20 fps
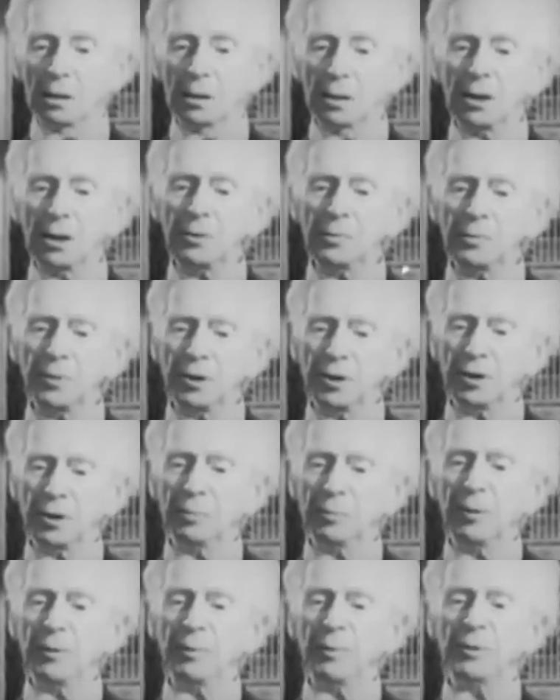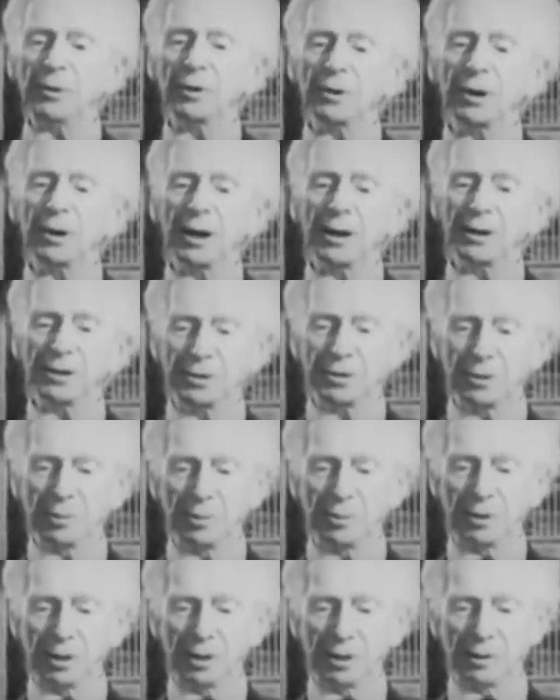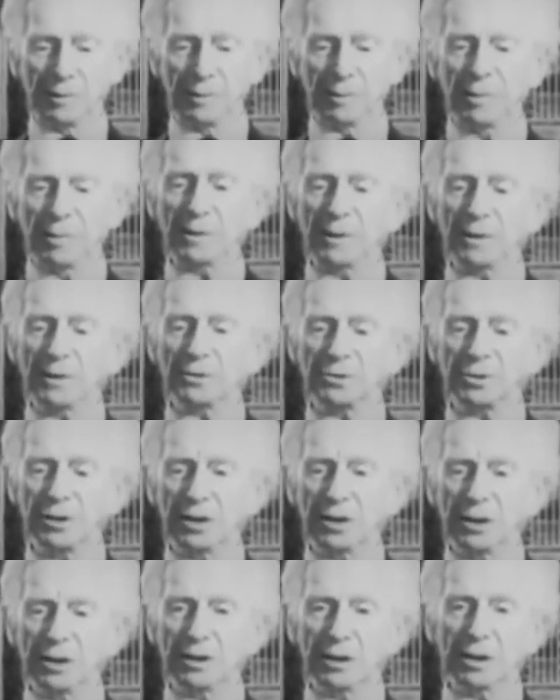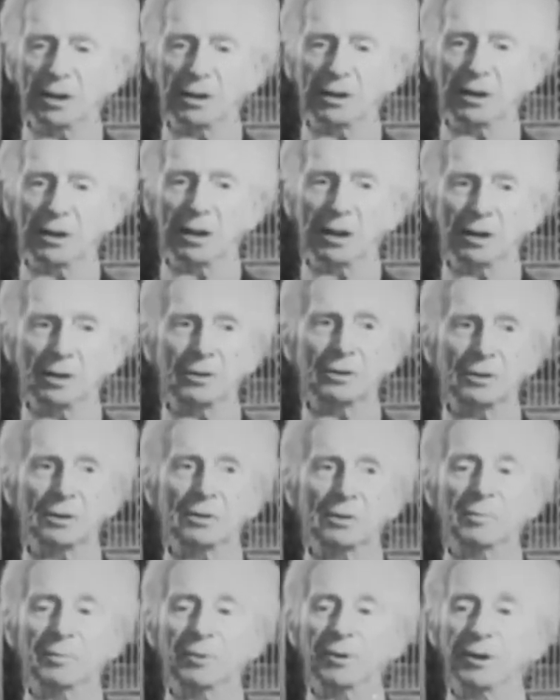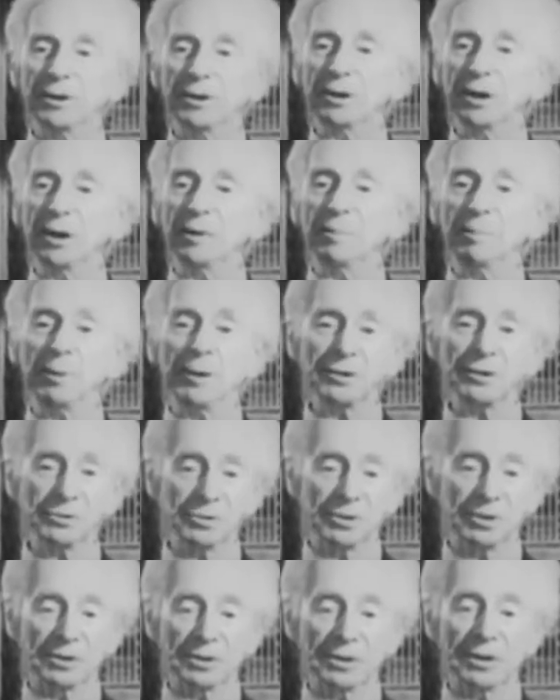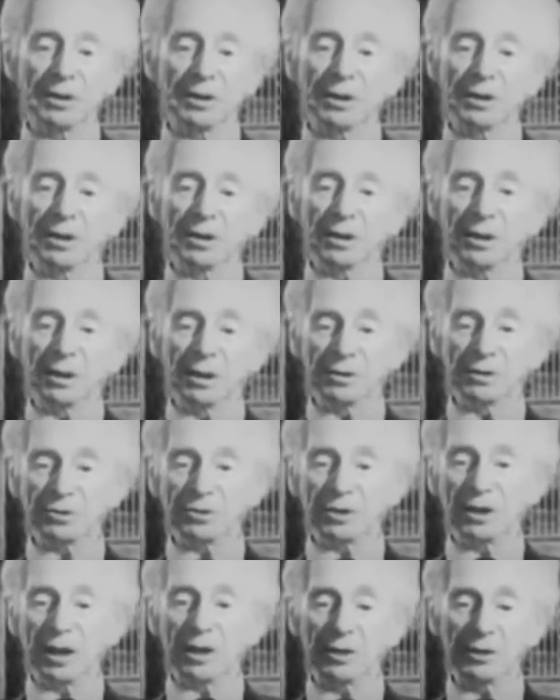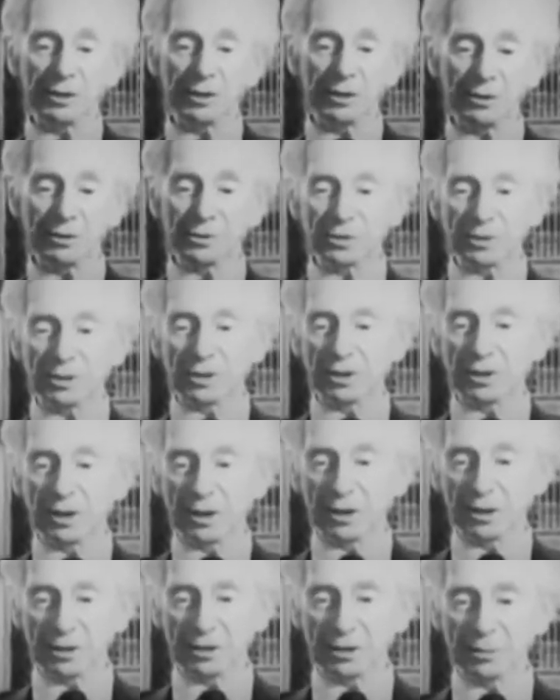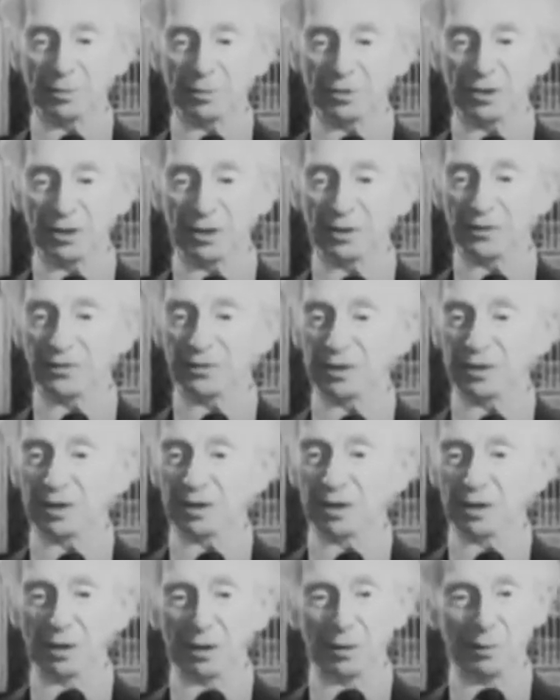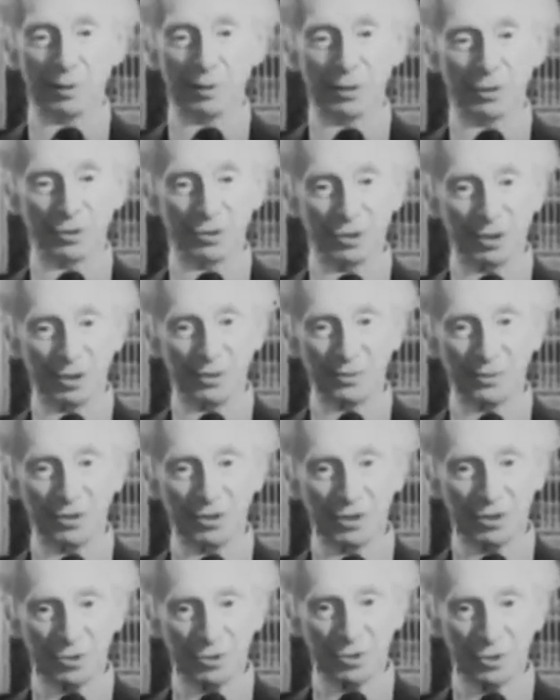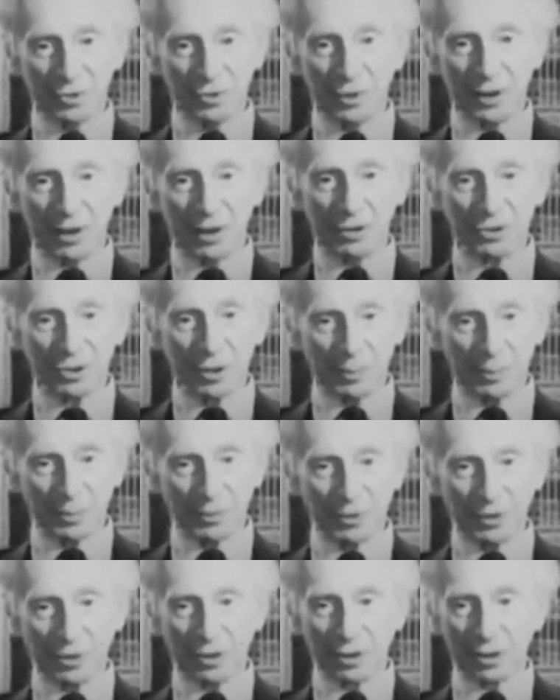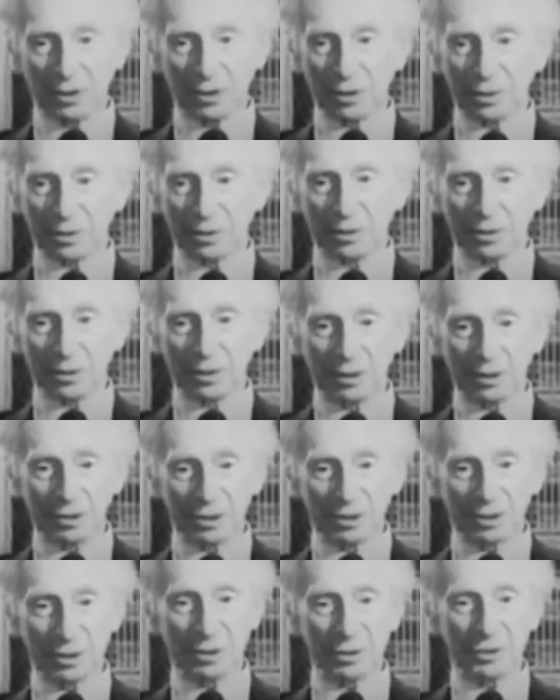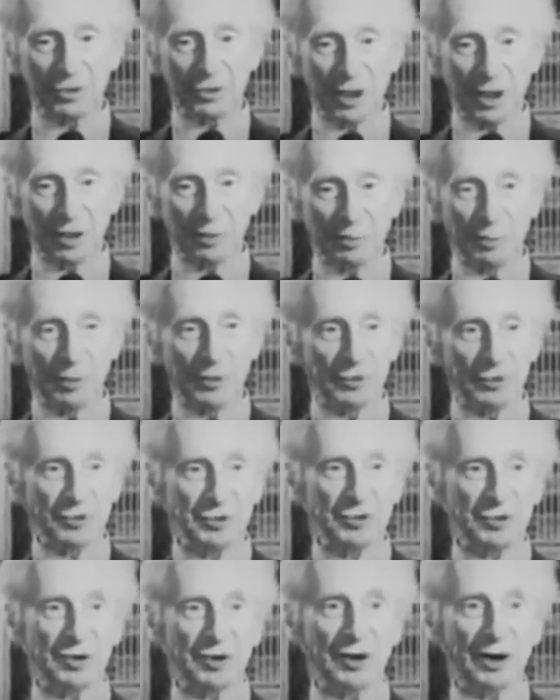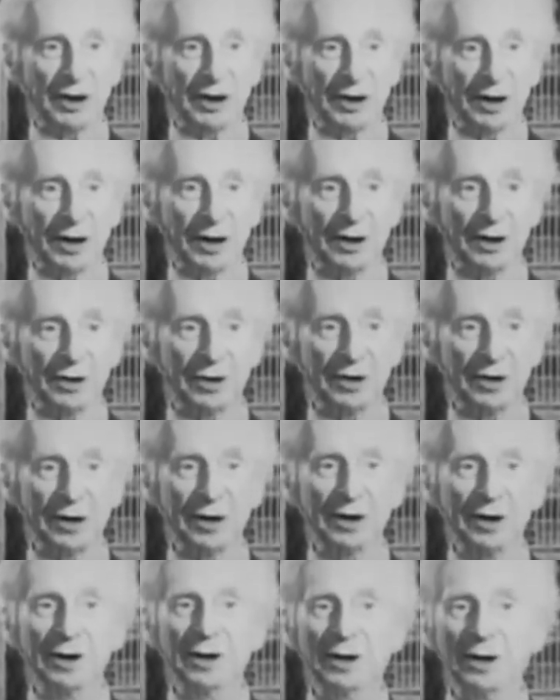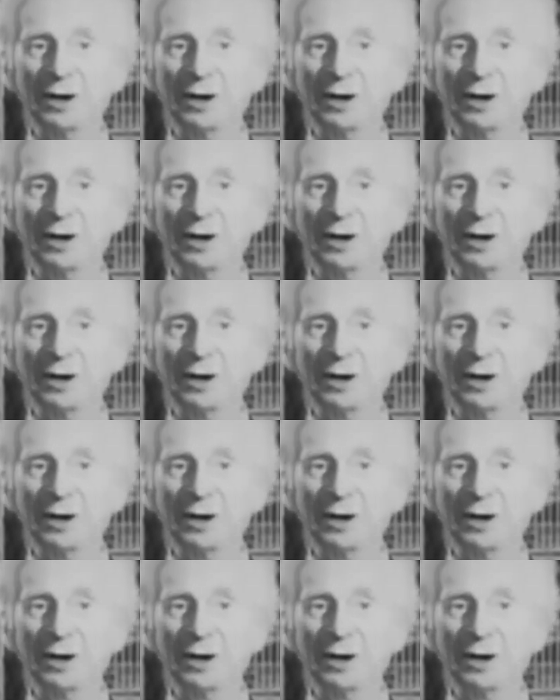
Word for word: A great many people write to me saying they are now completely puzzled as to how they ought to conduct themselves because they've ceased to accept the traditional signposts to right action